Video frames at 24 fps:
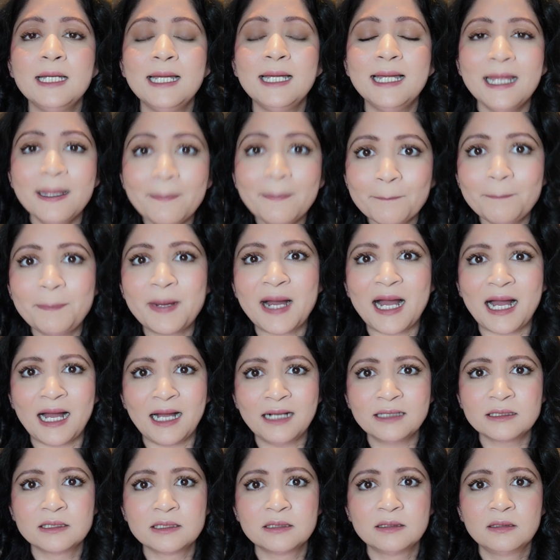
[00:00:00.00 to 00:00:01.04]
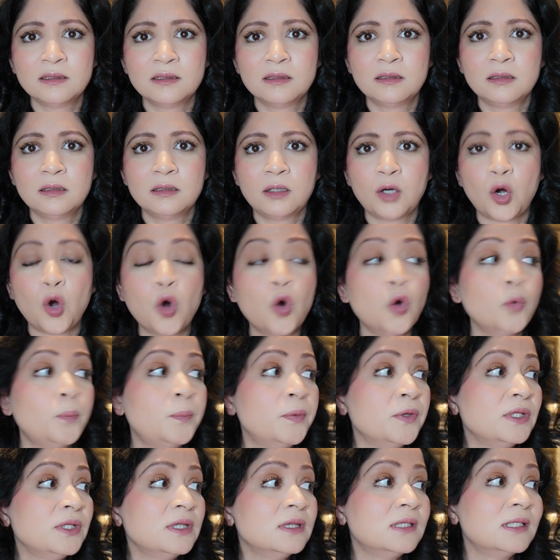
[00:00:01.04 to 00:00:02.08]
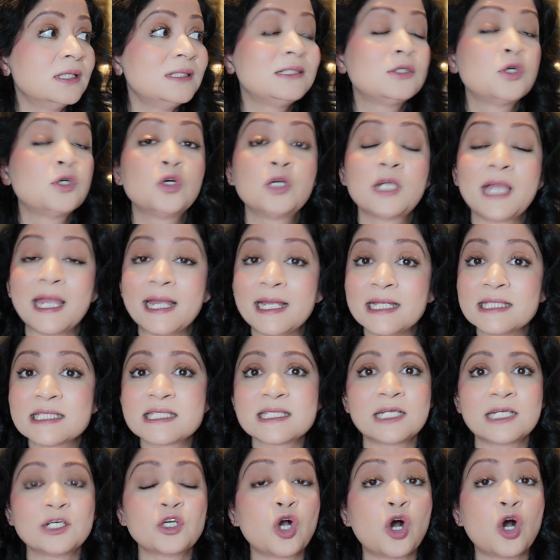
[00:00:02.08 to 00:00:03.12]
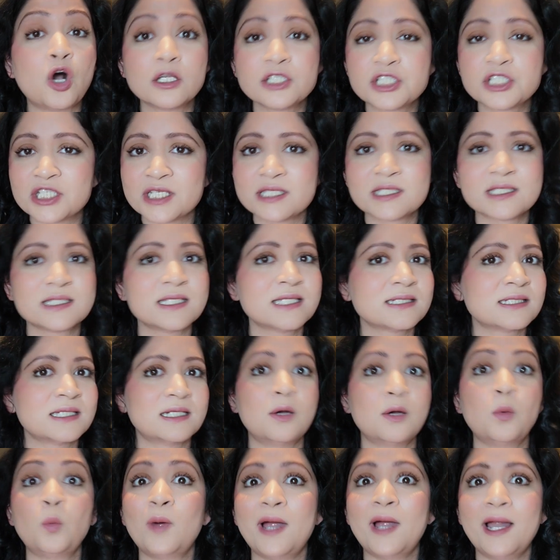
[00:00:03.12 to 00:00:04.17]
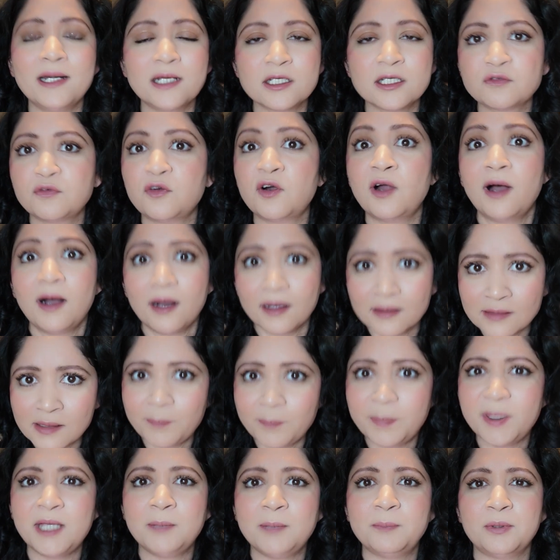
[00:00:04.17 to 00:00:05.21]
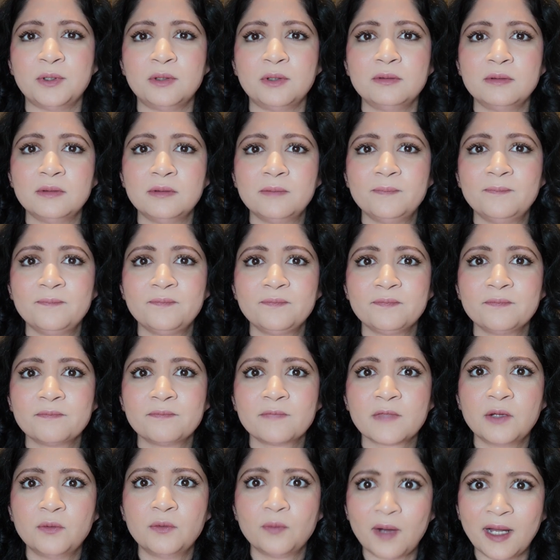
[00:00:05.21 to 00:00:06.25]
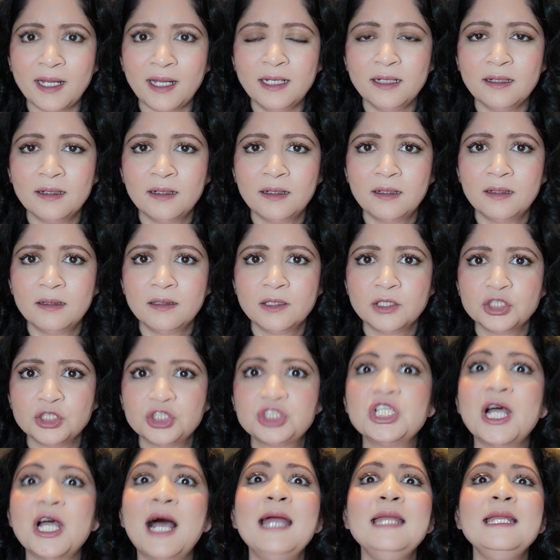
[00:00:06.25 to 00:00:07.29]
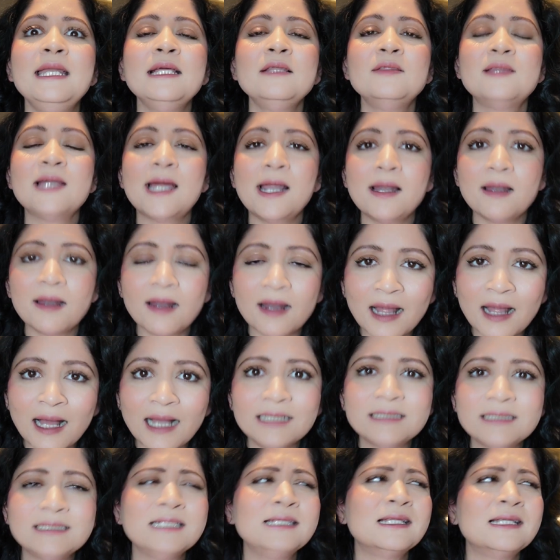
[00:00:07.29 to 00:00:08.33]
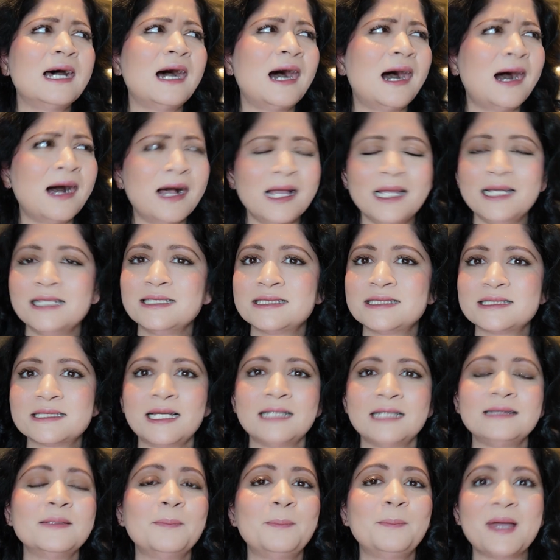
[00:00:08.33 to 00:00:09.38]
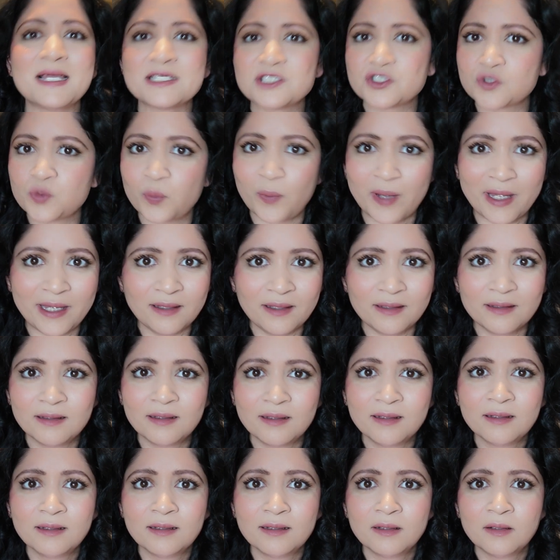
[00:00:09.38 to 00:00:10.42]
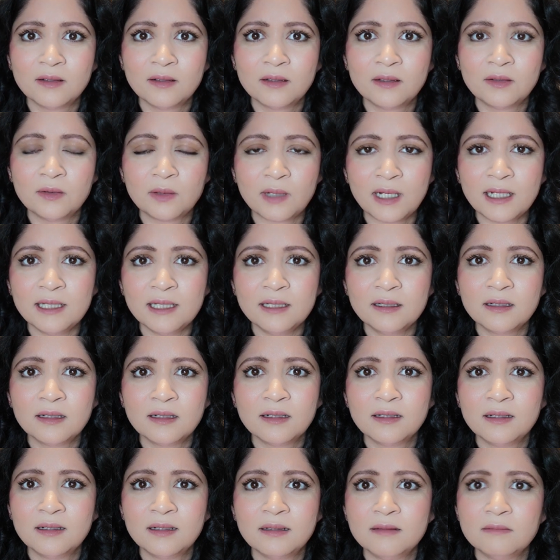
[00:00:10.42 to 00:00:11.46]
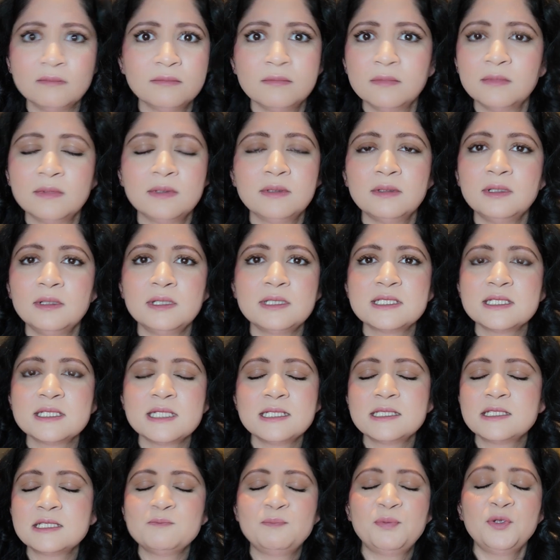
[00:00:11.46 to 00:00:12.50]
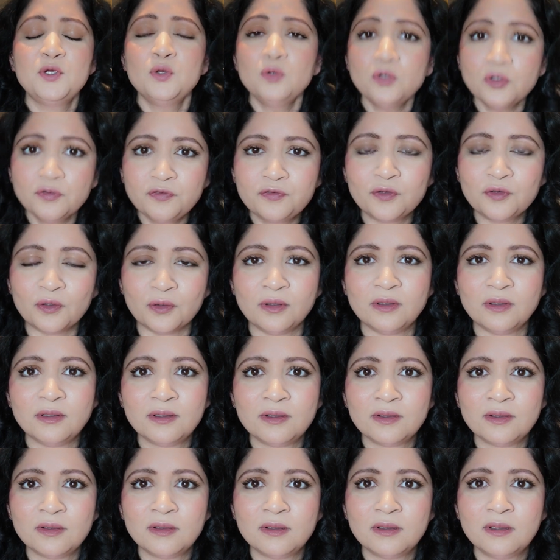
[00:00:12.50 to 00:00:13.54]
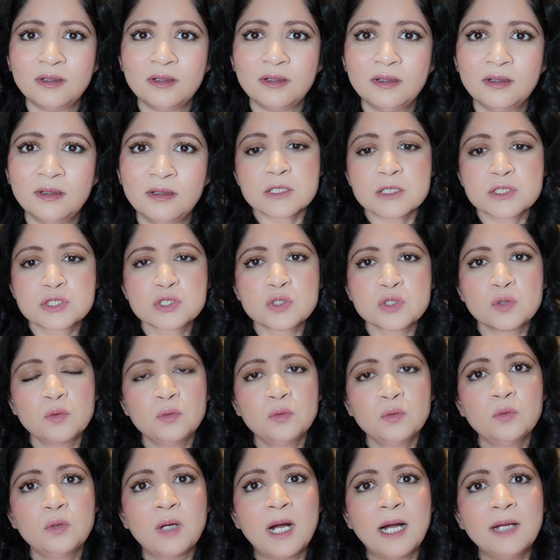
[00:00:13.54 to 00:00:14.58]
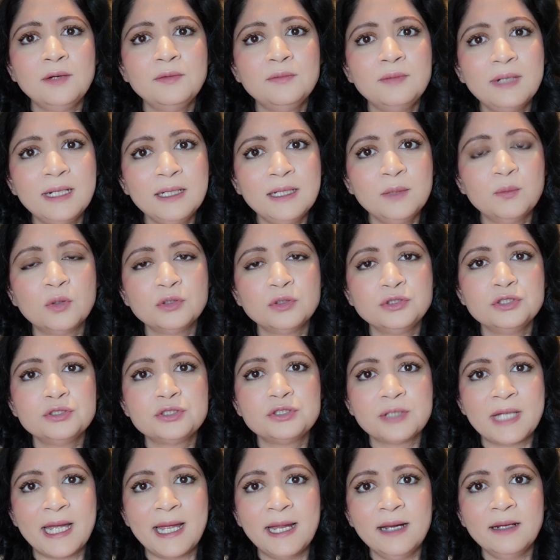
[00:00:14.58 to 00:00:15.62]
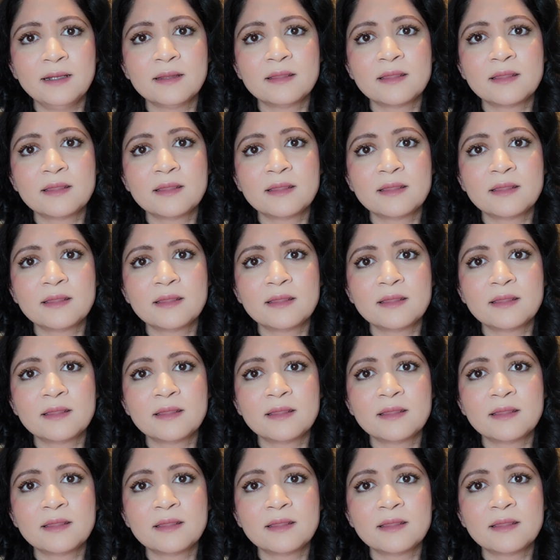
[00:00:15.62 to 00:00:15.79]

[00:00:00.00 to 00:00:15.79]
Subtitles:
impact, open the gates and consciousness and awareness for other people, right? Shining their light in the highest and the best way, right? It's beautiful. So I really want you to hear